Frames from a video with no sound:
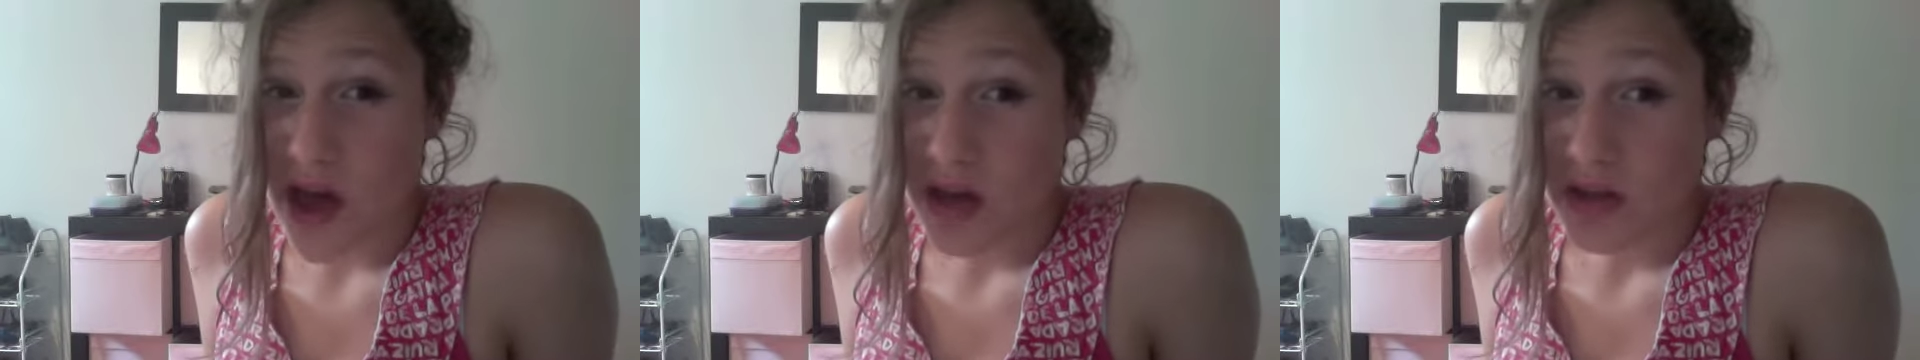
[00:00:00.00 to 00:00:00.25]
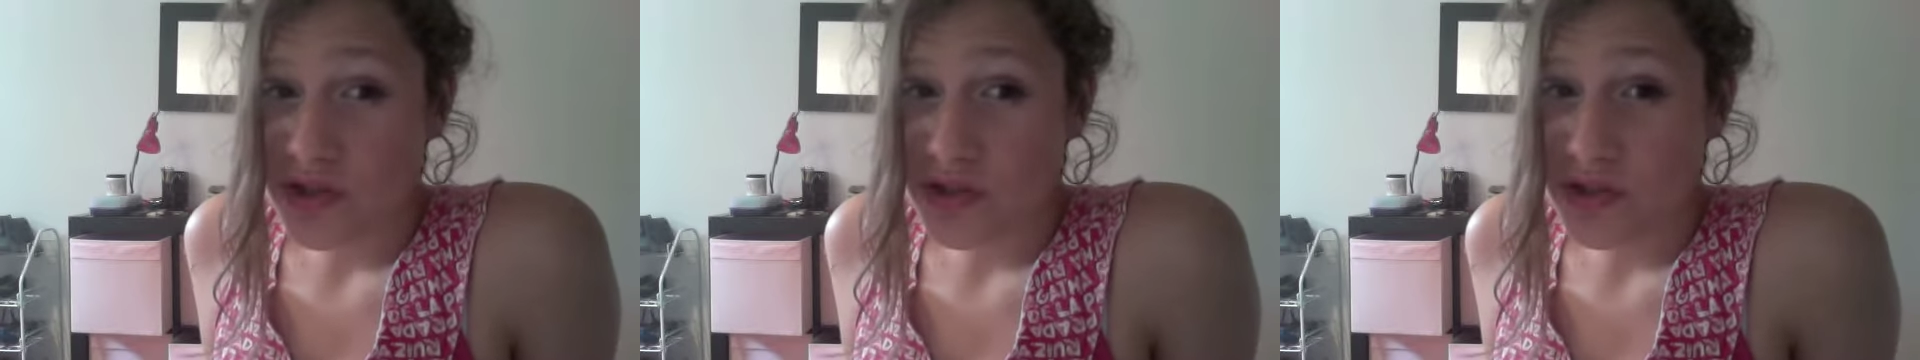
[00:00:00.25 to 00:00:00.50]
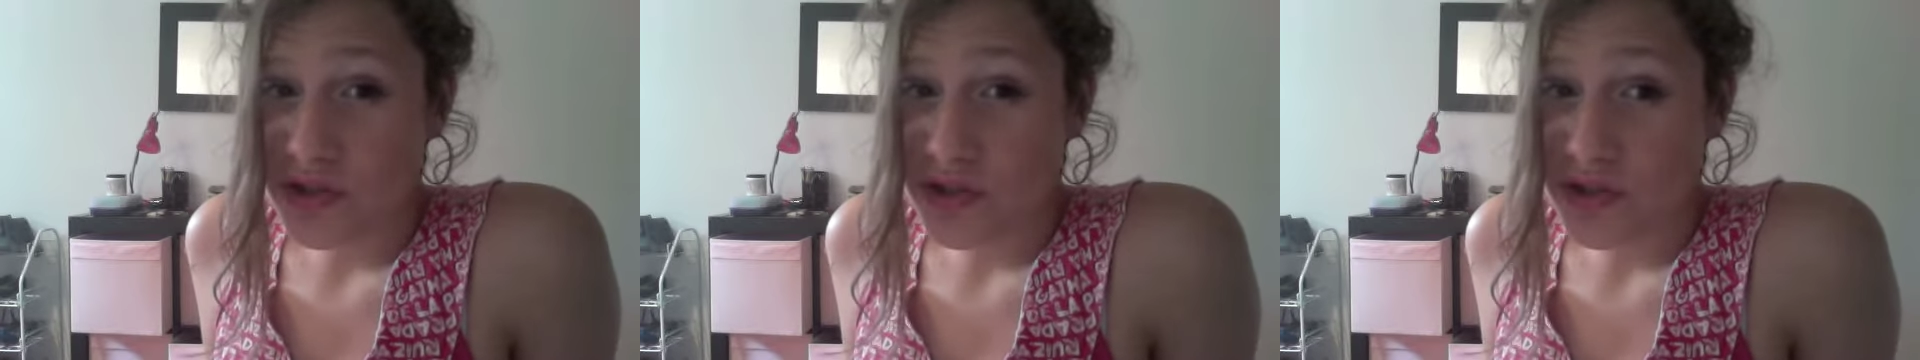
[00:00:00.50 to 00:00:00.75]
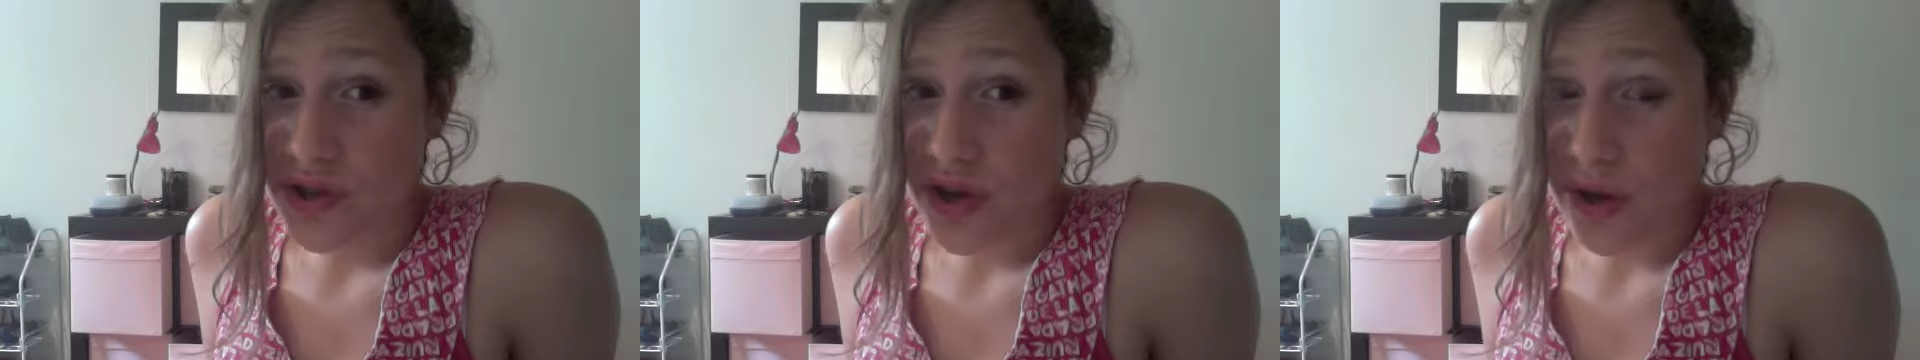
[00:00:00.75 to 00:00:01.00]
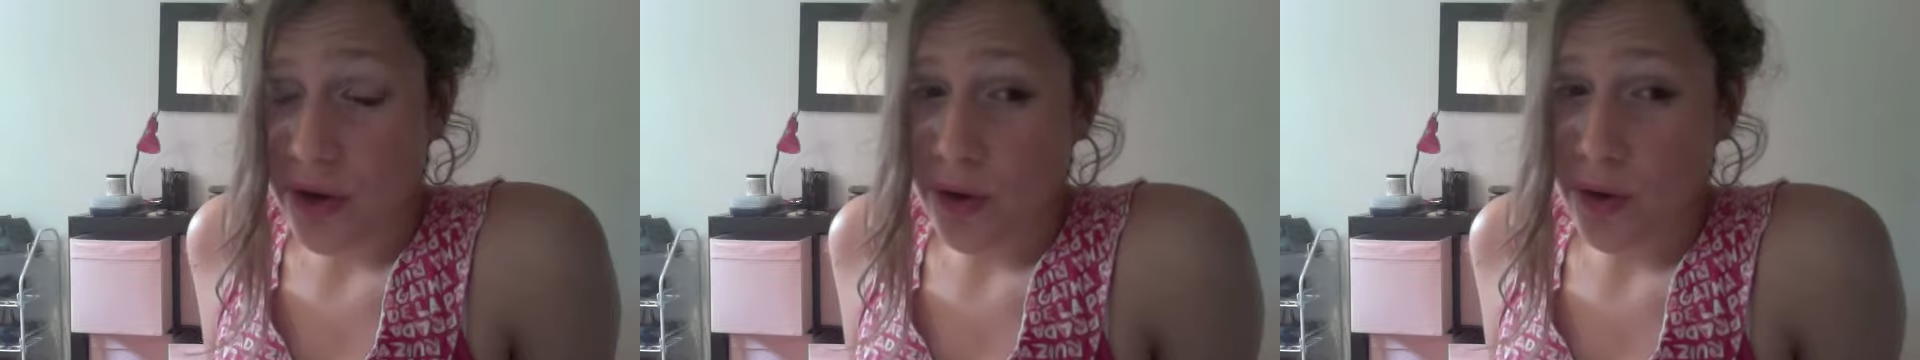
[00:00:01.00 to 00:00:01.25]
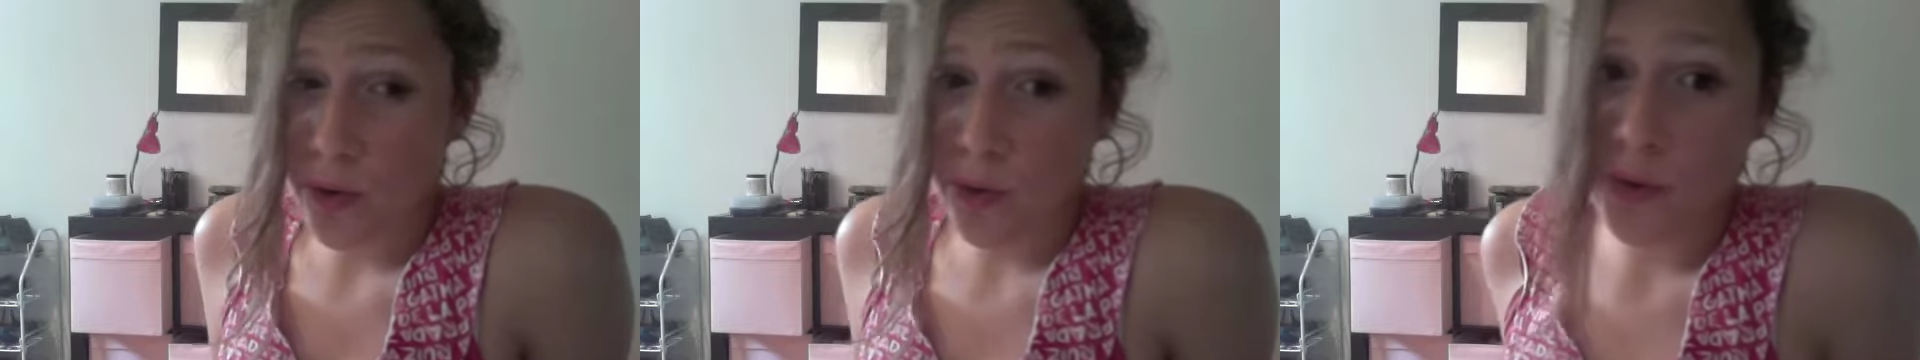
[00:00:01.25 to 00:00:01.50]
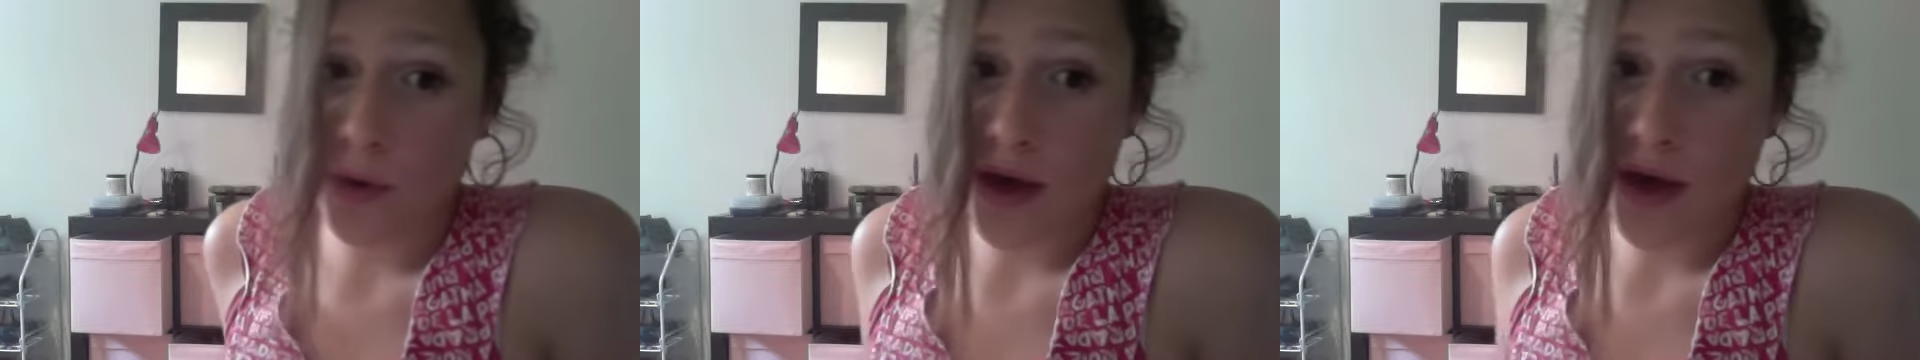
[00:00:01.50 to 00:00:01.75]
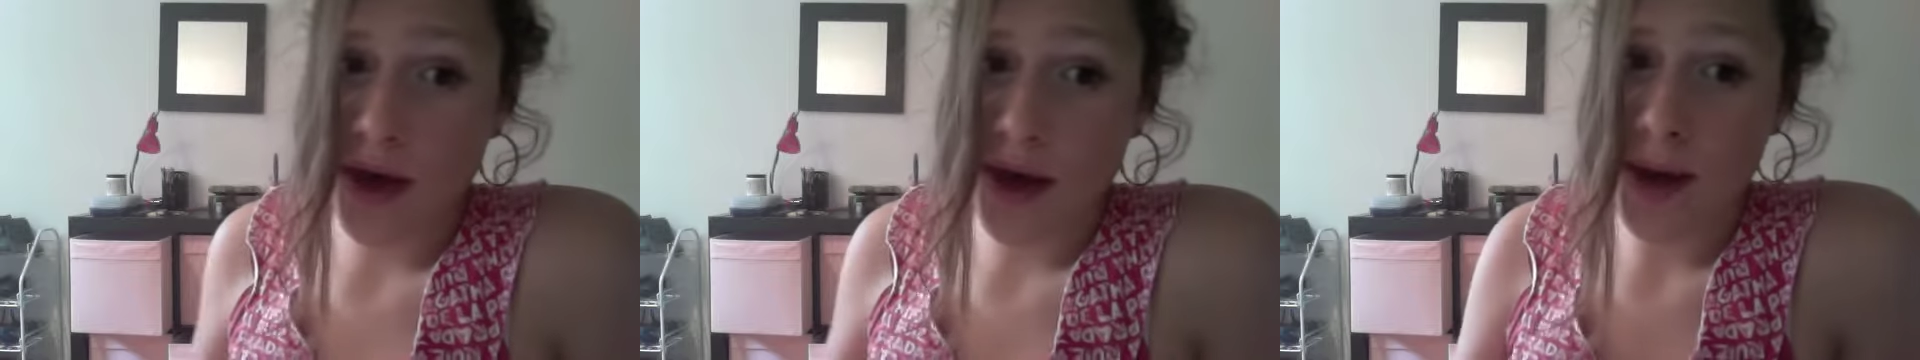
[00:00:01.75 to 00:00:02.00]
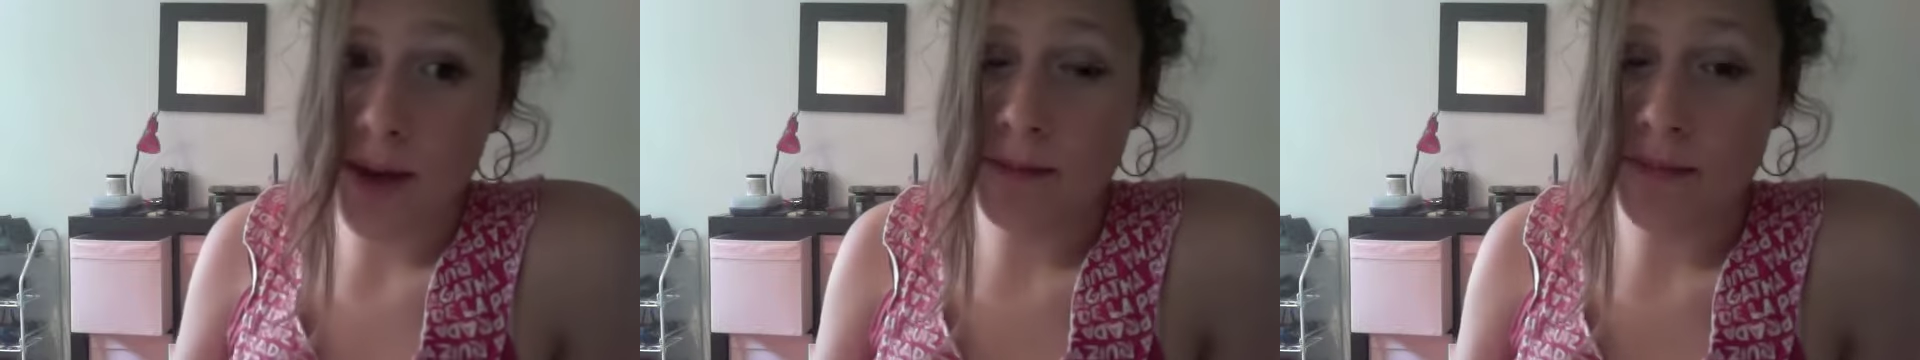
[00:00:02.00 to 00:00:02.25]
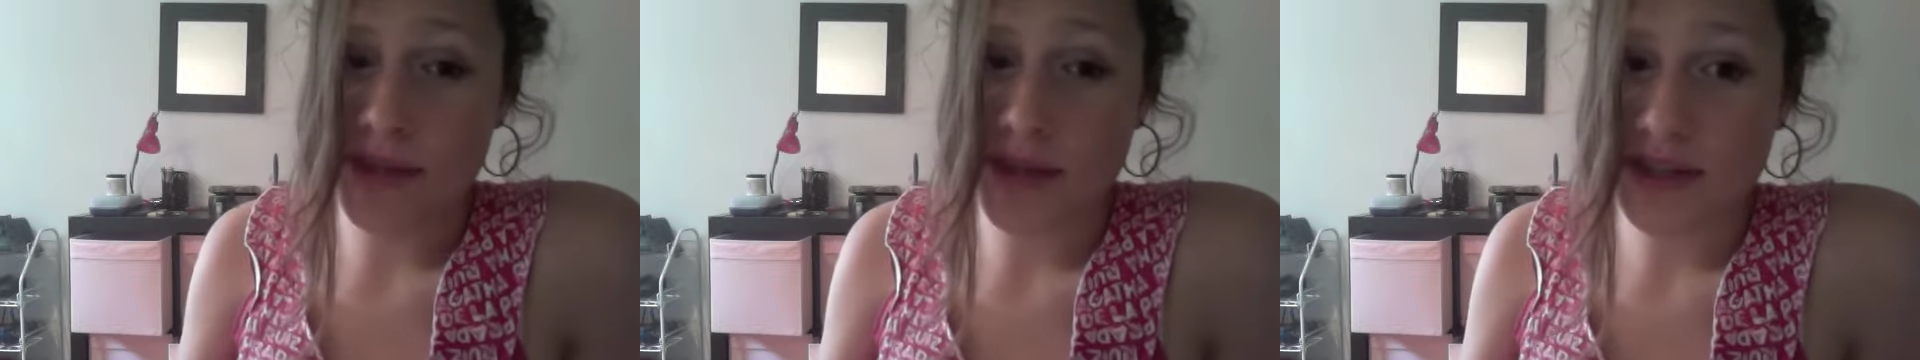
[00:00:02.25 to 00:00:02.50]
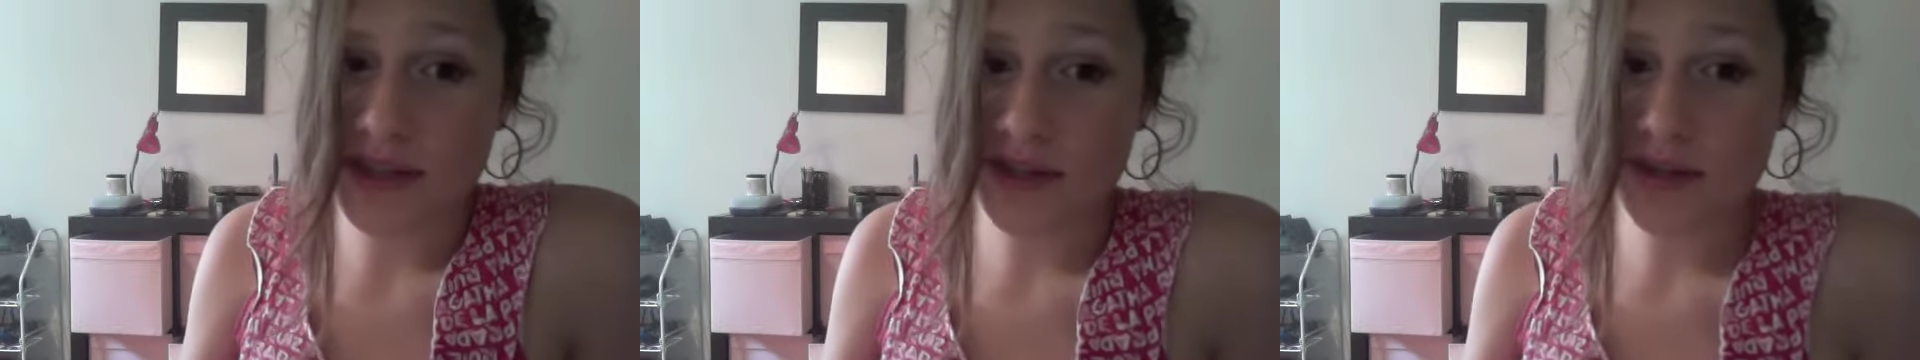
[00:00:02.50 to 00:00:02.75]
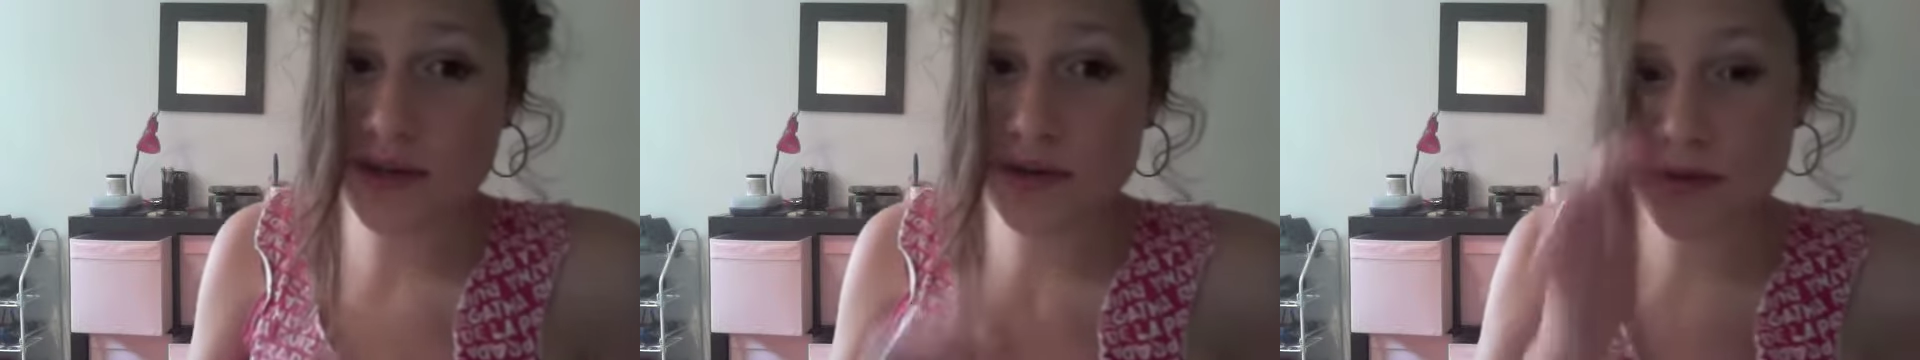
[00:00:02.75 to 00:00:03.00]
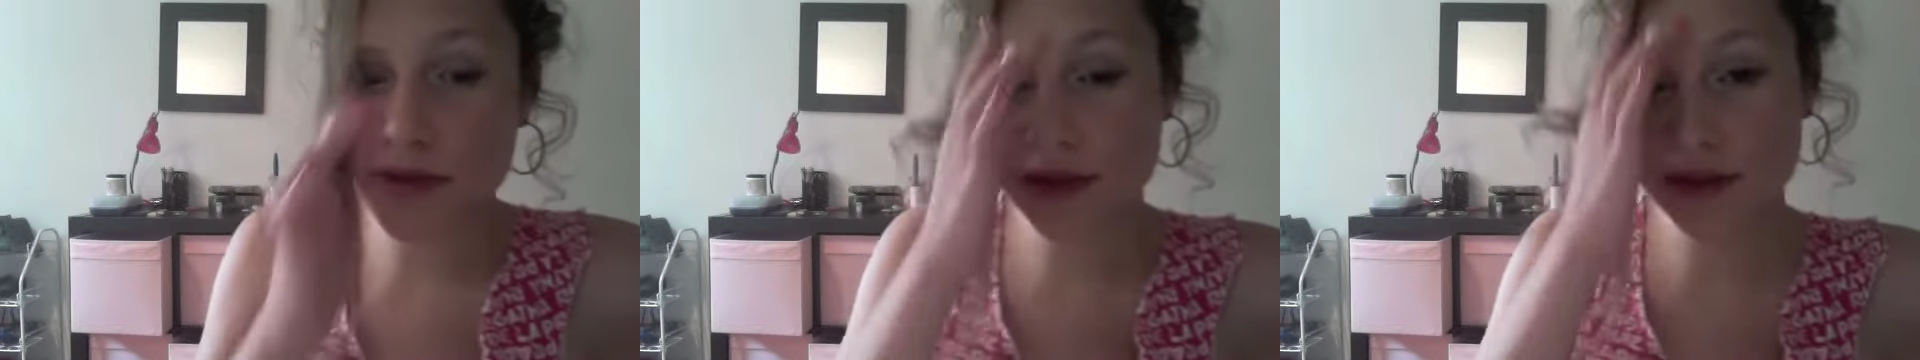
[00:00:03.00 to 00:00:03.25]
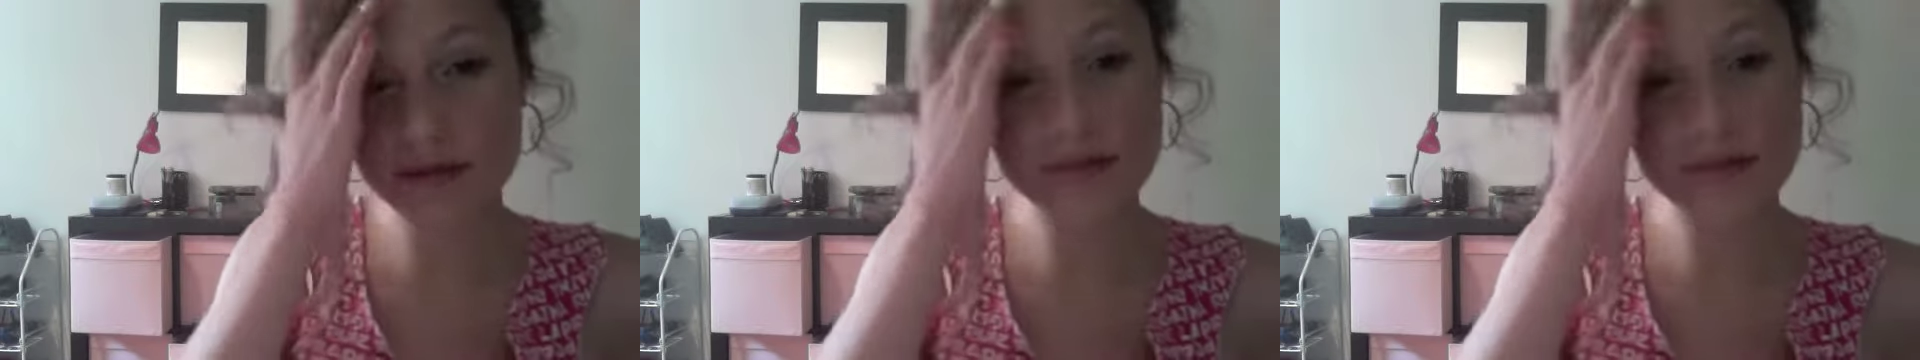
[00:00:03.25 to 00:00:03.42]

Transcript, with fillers: So um, that's a little bit